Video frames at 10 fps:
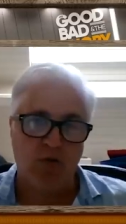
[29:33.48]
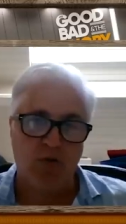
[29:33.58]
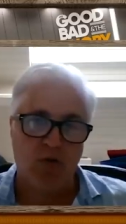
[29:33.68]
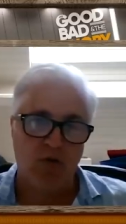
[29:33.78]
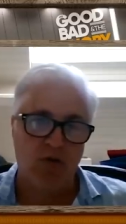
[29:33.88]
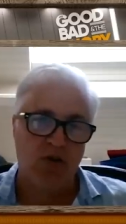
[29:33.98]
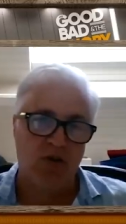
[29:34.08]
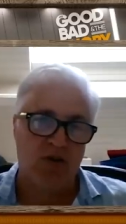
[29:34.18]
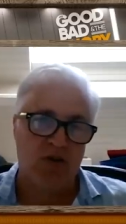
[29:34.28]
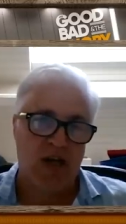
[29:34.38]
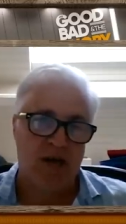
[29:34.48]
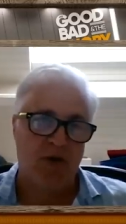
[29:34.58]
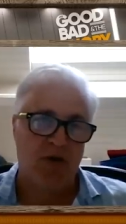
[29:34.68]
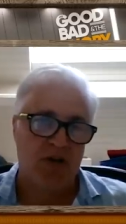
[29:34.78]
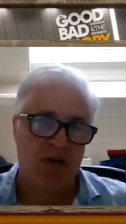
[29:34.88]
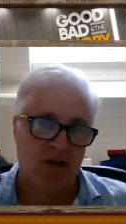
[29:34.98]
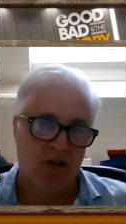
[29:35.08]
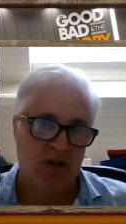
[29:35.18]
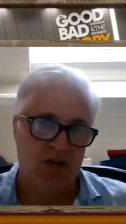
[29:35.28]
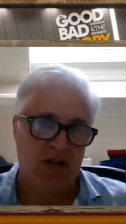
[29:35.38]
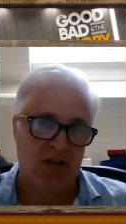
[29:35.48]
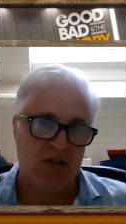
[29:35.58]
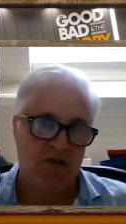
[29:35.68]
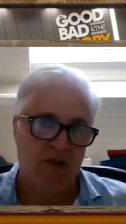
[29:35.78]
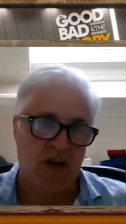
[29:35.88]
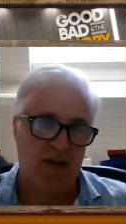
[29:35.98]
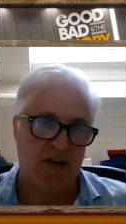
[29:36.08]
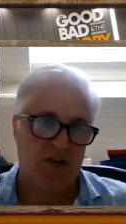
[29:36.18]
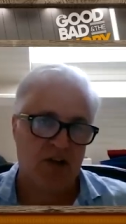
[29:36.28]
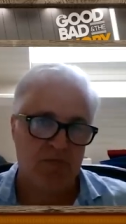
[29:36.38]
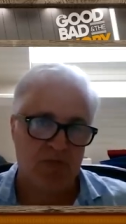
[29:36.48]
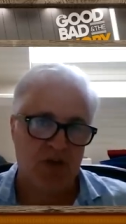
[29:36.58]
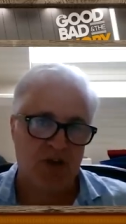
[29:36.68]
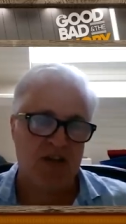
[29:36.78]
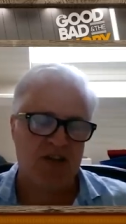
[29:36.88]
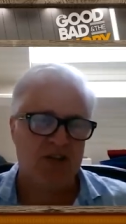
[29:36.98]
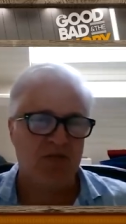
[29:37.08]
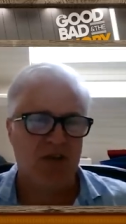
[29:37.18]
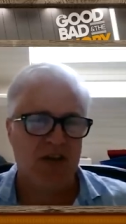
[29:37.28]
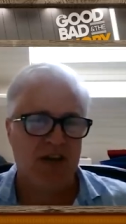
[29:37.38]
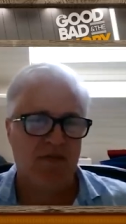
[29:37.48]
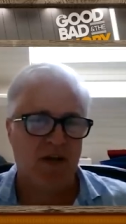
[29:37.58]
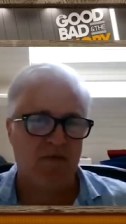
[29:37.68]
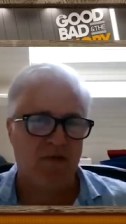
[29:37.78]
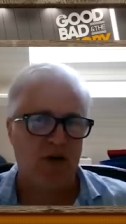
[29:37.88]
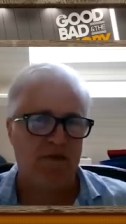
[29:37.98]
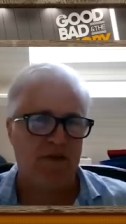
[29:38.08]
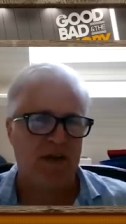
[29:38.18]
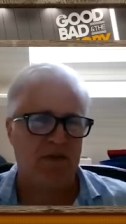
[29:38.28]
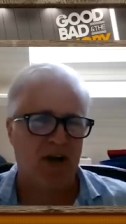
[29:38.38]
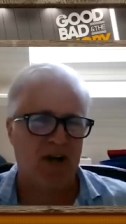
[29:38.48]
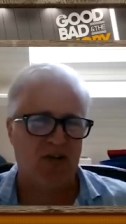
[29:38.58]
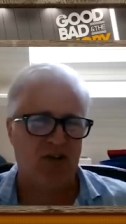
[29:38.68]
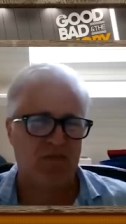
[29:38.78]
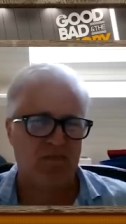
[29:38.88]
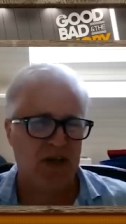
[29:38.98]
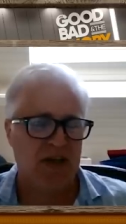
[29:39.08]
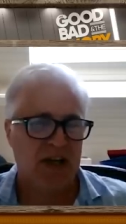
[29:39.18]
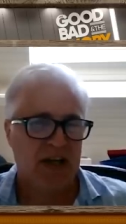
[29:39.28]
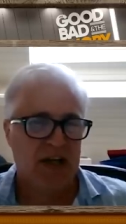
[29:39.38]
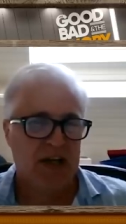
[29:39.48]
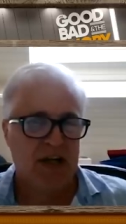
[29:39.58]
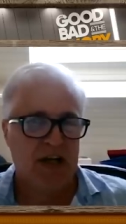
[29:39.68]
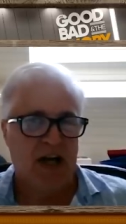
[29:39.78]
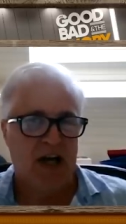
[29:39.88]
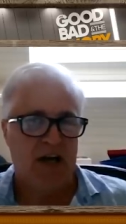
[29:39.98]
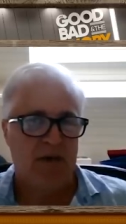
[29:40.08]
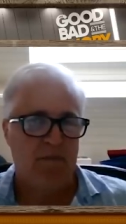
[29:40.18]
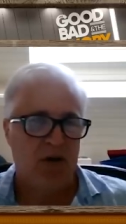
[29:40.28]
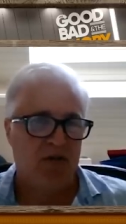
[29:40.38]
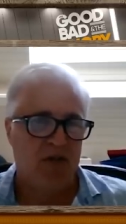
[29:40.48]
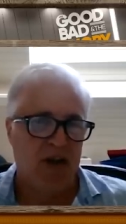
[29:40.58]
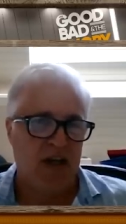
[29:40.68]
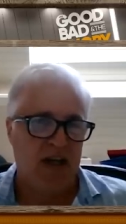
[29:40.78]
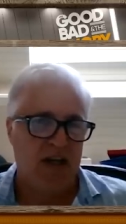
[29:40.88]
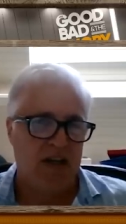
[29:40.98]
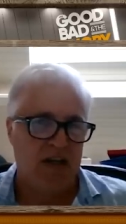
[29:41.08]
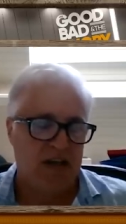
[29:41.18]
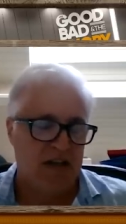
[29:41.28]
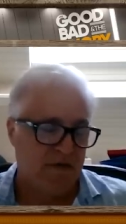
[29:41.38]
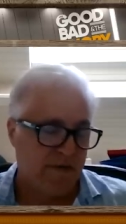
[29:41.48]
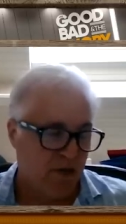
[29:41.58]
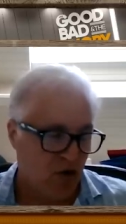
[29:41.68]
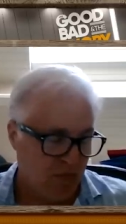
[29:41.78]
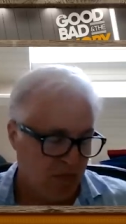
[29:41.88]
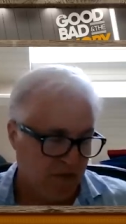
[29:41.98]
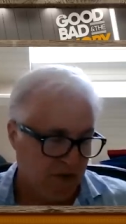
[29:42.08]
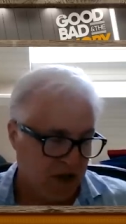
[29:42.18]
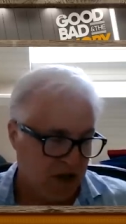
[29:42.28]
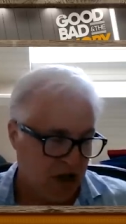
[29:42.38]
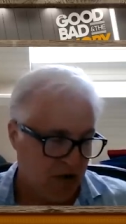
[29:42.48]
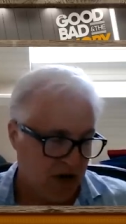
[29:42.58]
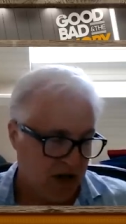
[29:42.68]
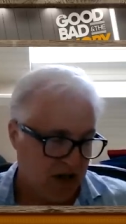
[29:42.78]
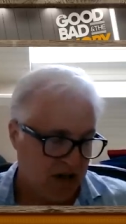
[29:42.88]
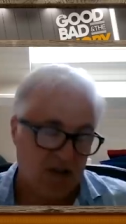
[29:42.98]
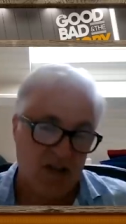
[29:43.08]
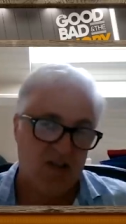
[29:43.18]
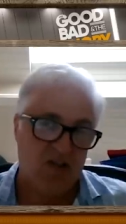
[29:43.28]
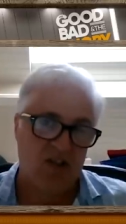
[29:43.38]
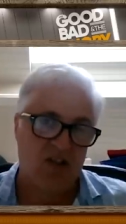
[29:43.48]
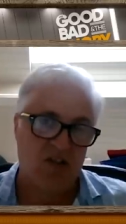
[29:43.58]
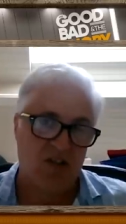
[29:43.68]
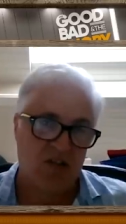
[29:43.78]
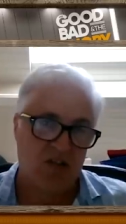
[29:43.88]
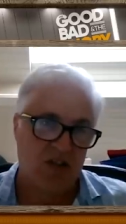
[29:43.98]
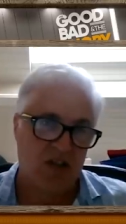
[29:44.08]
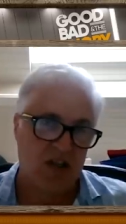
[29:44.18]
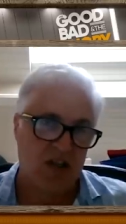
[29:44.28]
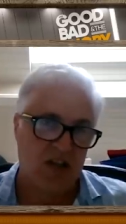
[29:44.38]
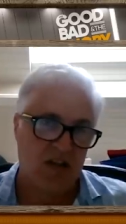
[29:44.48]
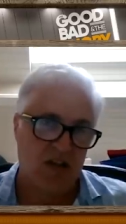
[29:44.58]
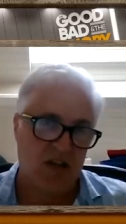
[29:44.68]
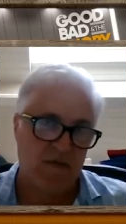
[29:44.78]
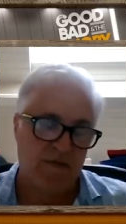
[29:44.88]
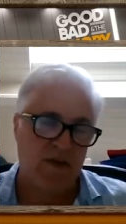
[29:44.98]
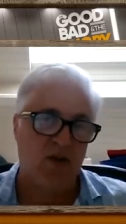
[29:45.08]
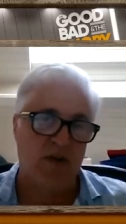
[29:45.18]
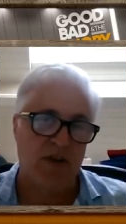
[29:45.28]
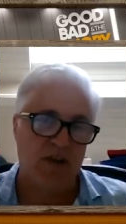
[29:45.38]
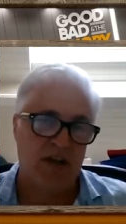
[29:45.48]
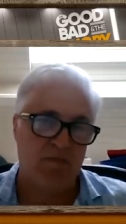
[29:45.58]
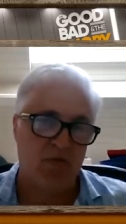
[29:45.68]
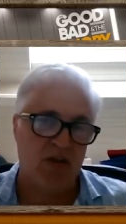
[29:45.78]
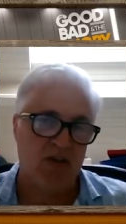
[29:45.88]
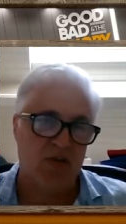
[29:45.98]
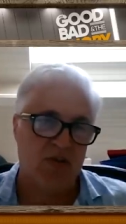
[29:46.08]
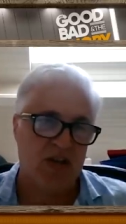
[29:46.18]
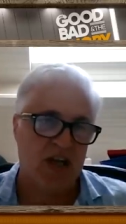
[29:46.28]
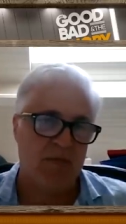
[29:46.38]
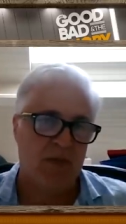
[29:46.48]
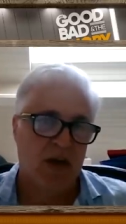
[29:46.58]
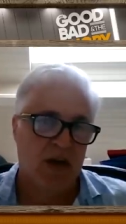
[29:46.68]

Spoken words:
thought that Sam Underhill is England's finest open side. And I still think if fully fit, he might just be. But the form of Curry and the consistency and the fury that he brings to his game